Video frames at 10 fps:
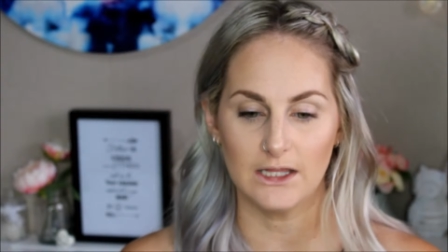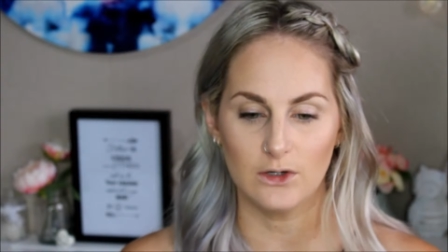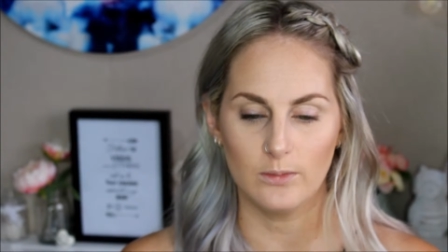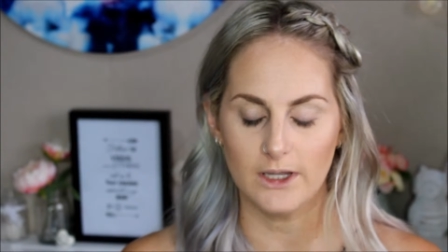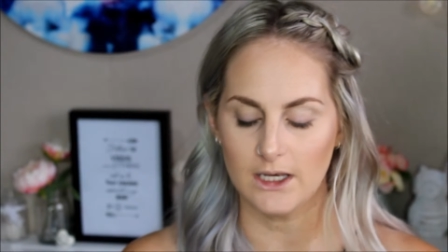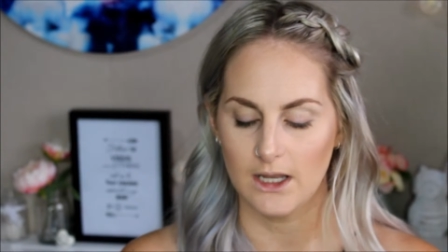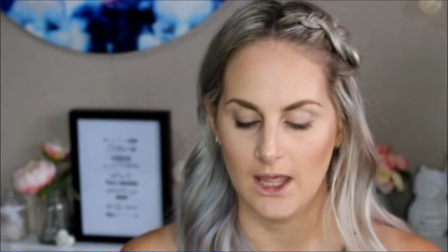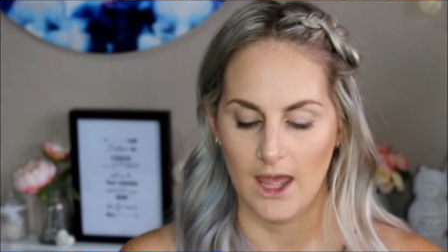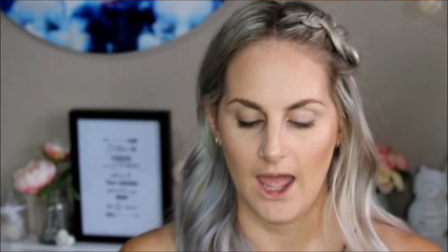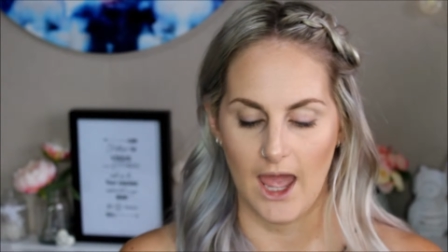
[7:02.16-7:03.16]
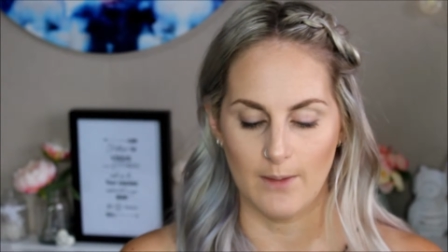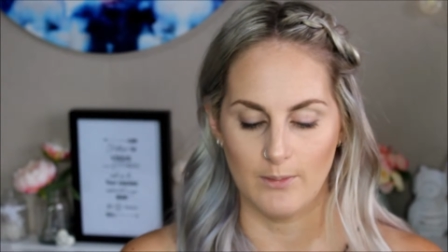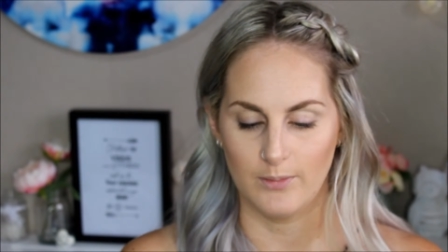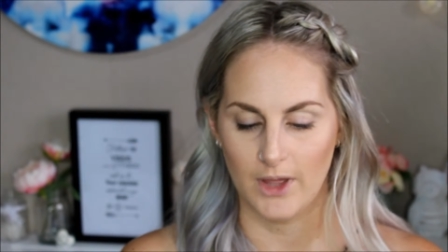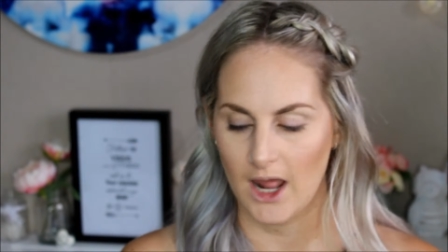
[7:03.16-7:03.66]
a little bit.
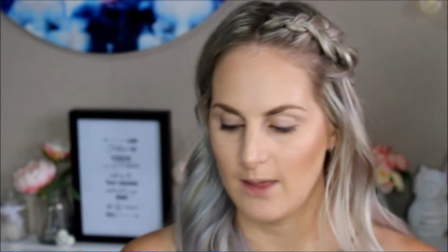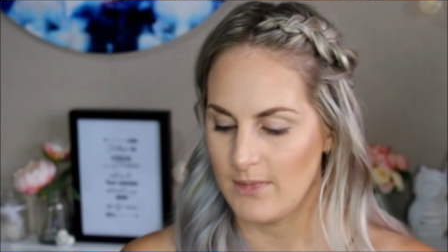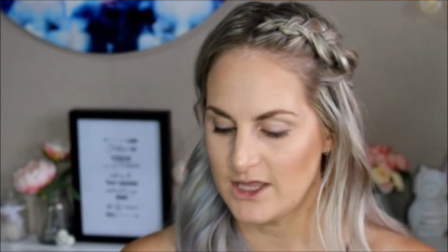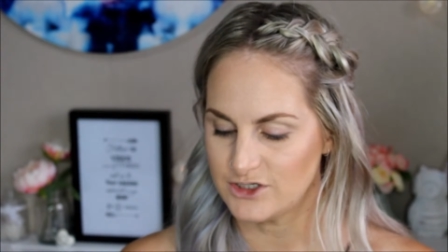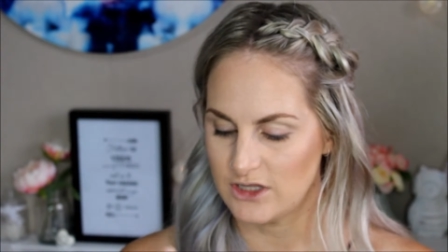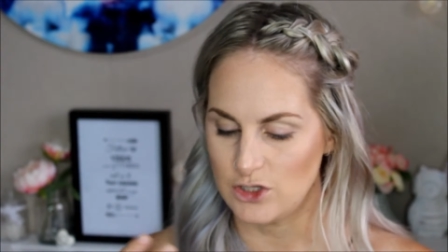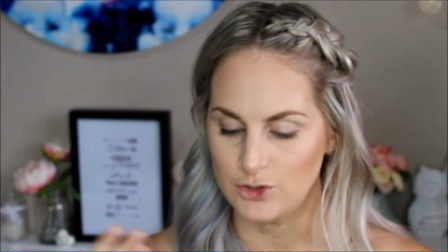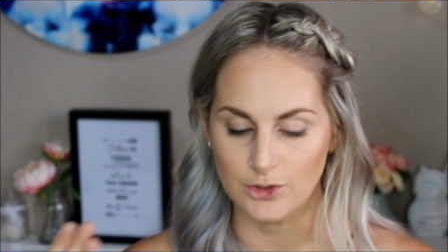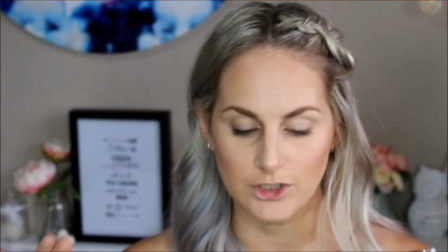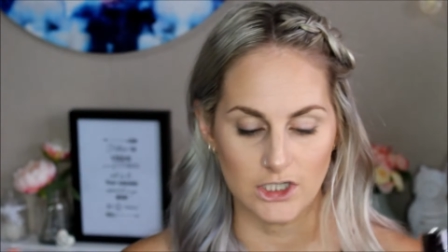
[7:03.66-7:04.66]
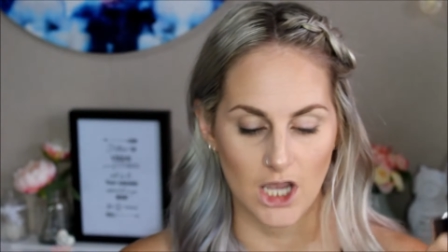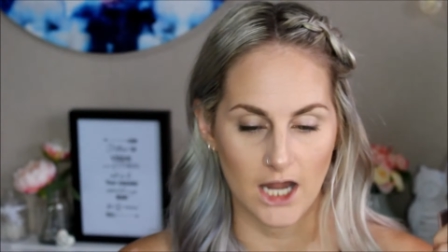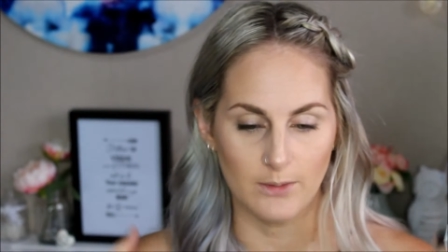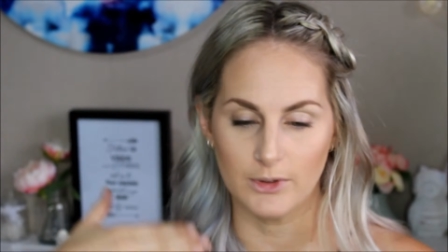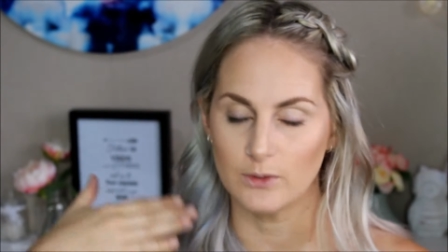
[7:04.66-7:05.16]
But I imagine that you can
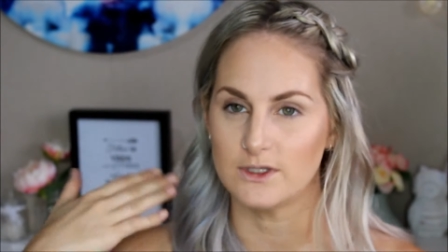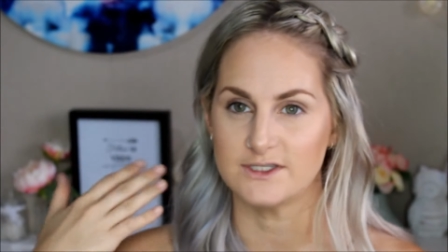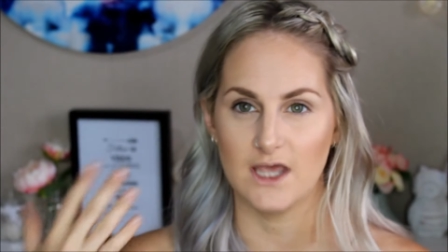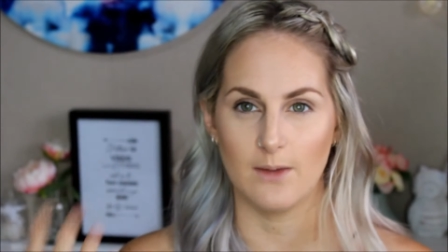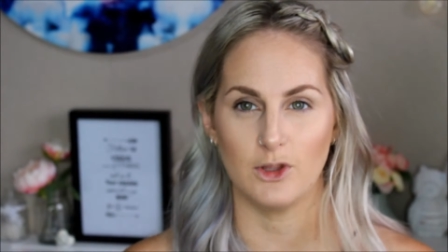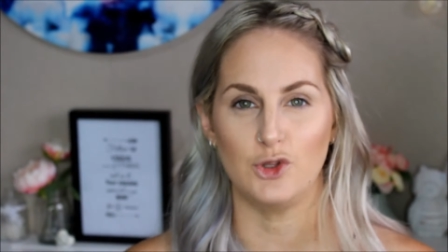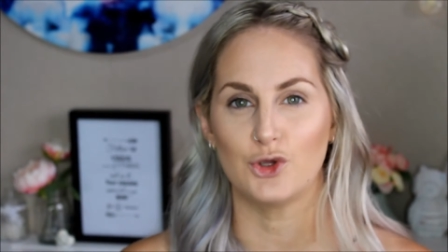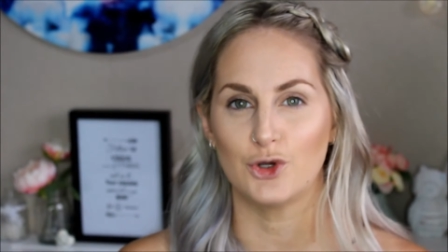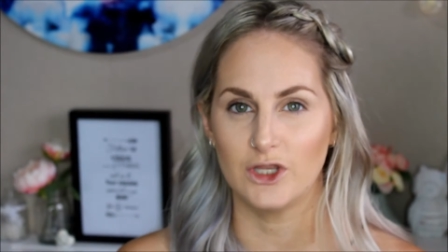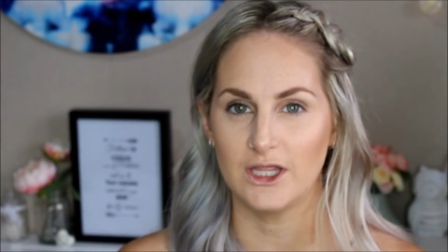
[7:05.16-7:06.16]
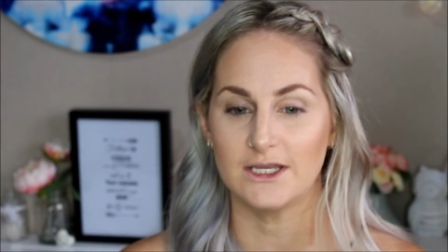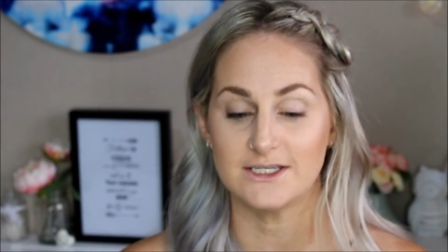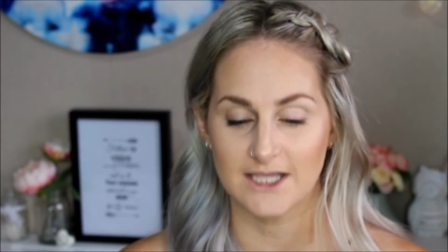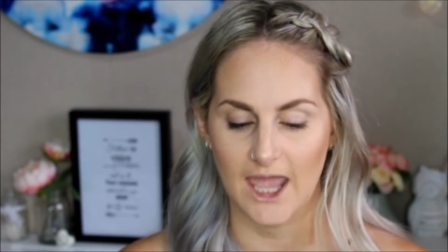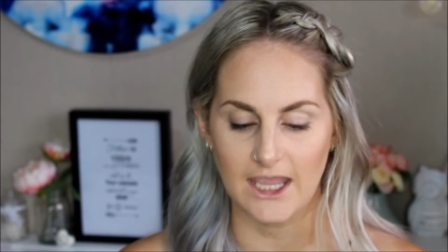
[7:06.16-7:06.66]
kind of build this up and you could get
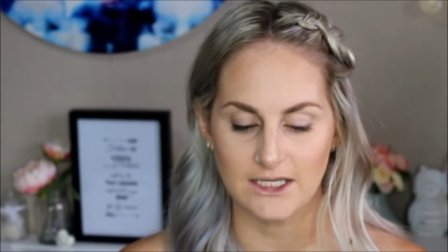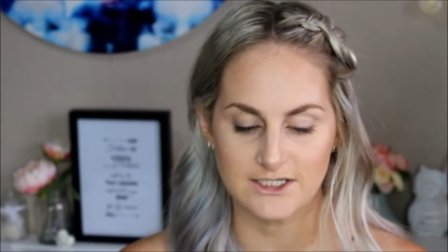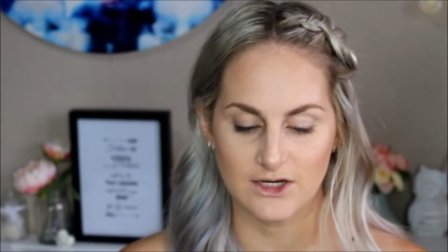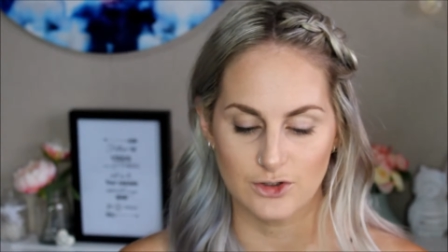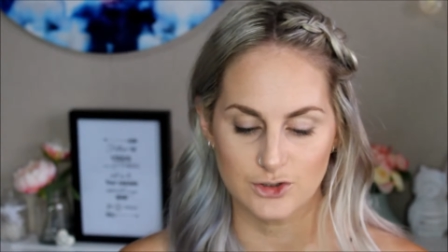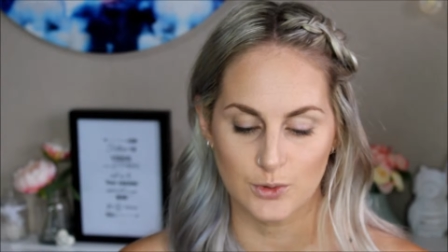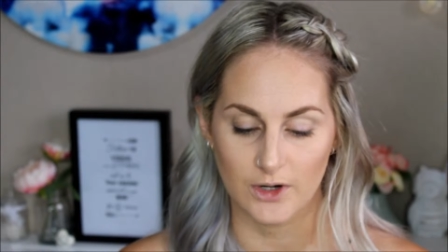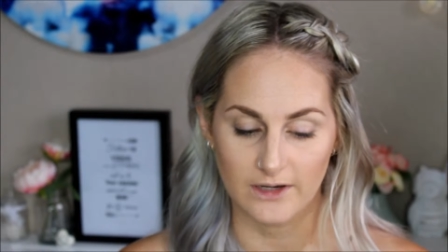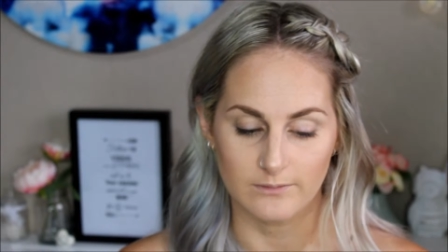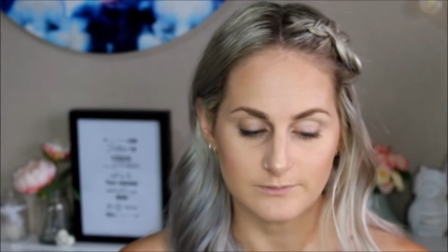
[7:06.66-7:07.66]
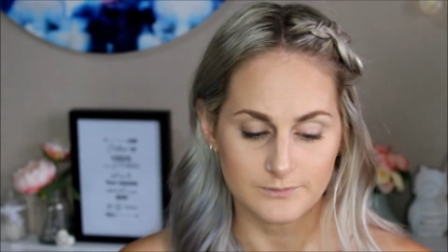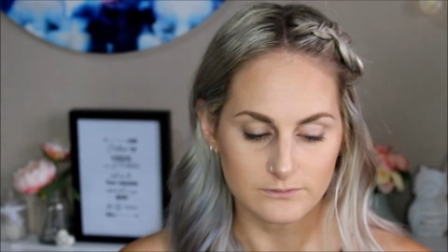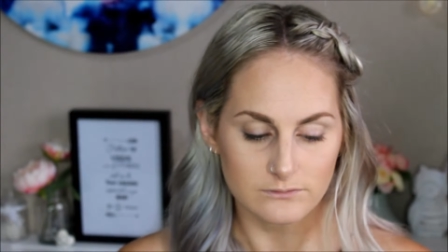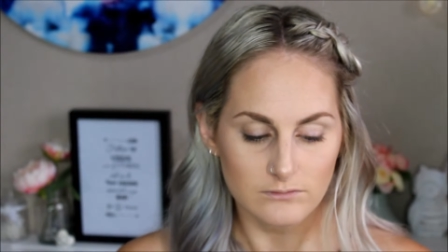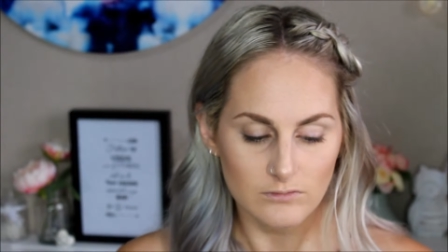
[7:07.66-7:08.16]
into cake territory
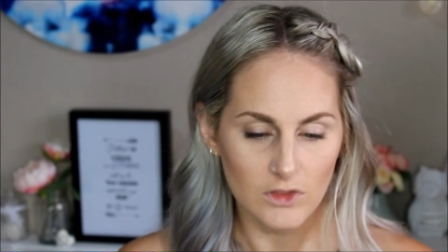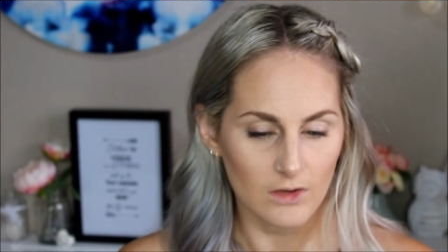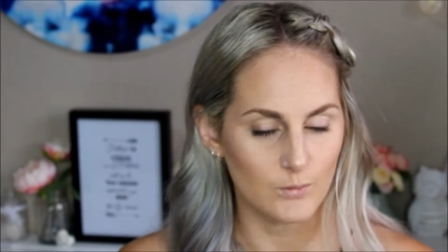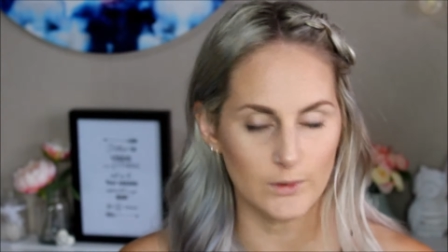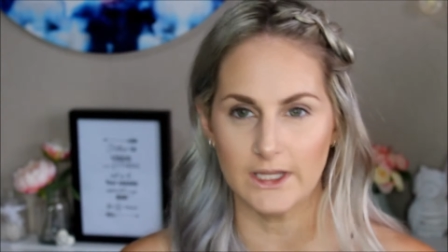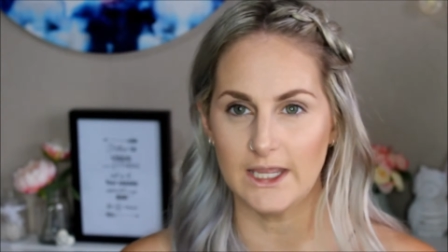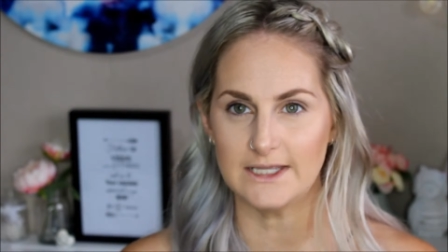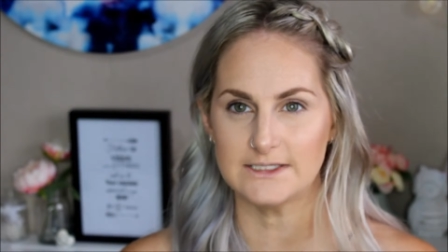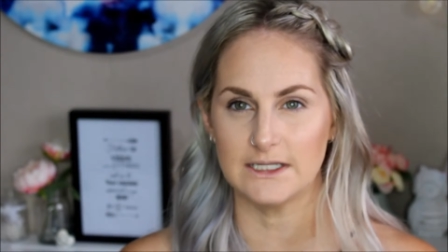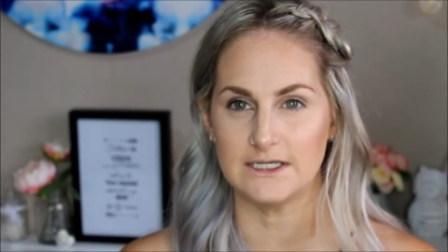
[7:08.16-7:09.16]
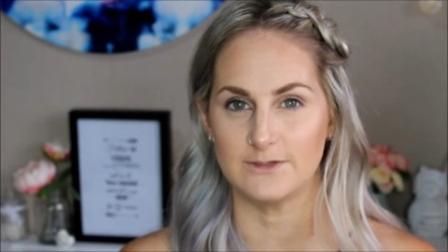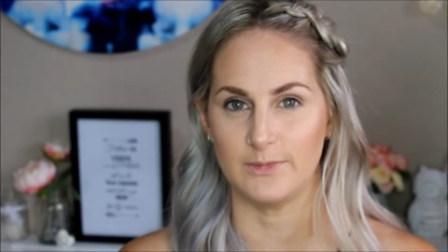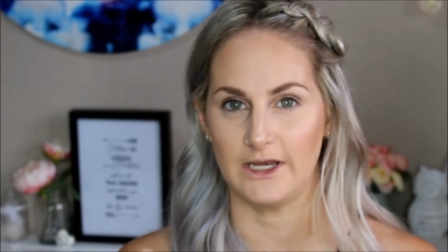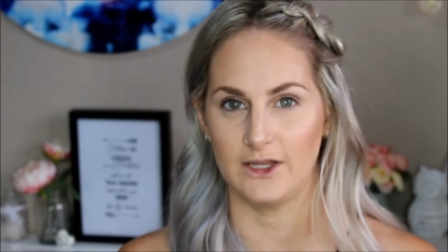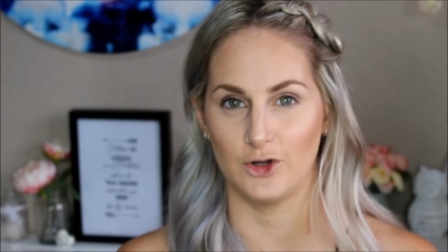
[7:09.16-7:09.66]
really easily
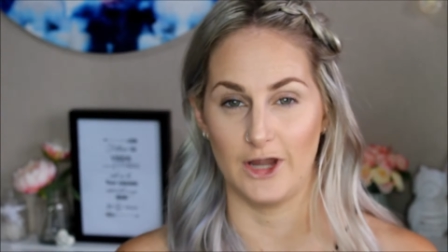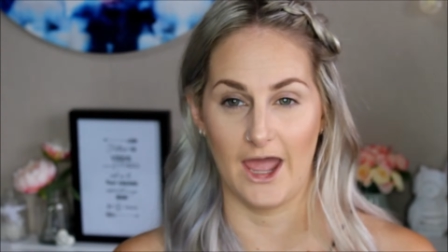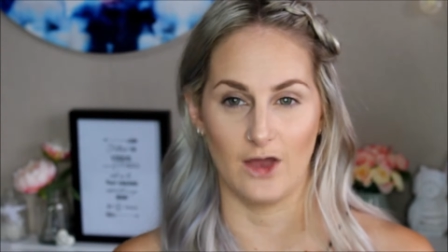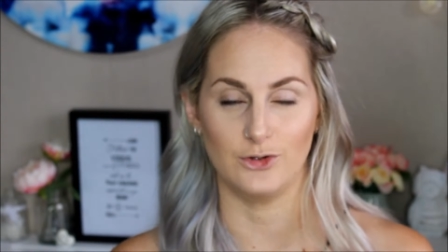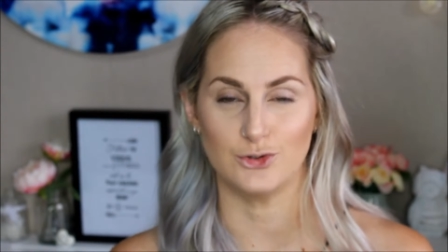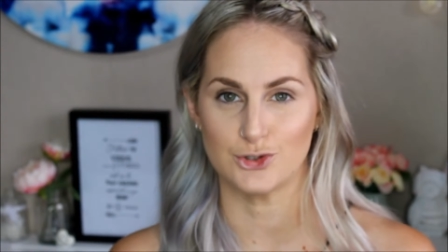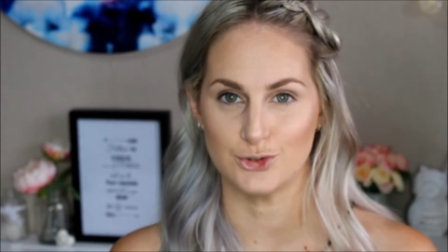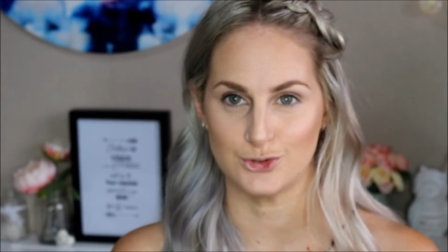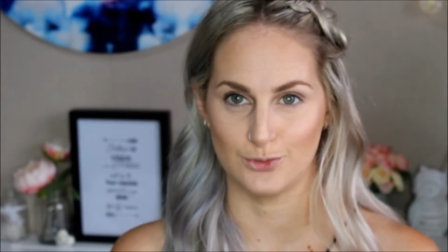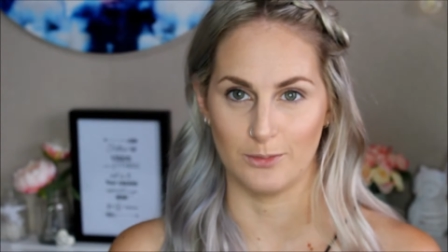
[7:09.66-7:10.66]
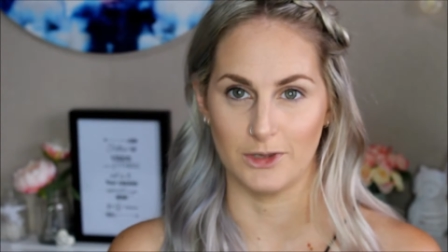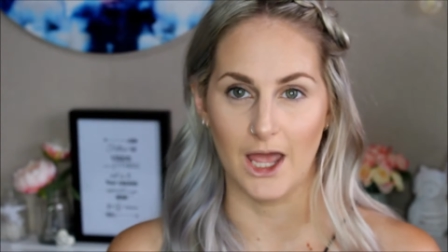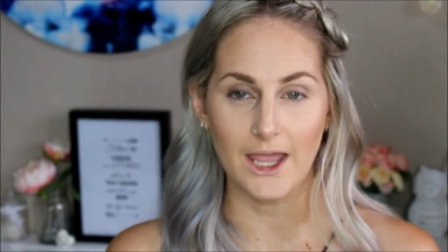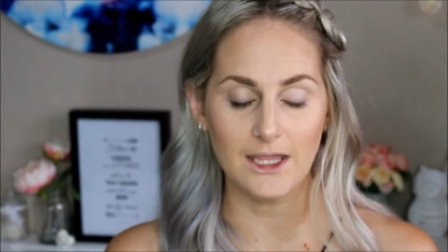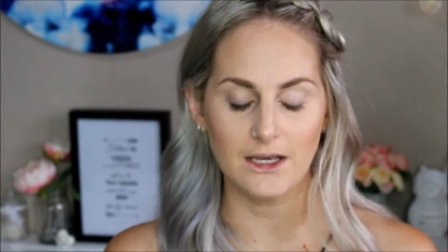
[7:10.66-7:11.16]
depending on how you choose to
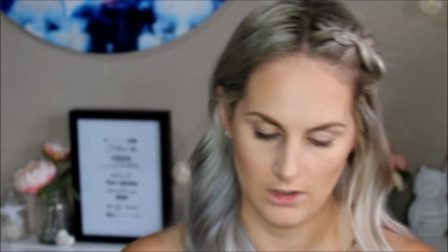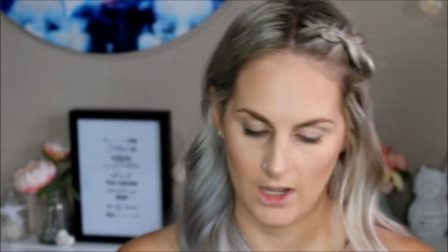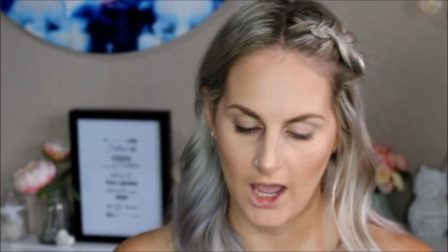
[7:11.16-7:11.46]
apply it.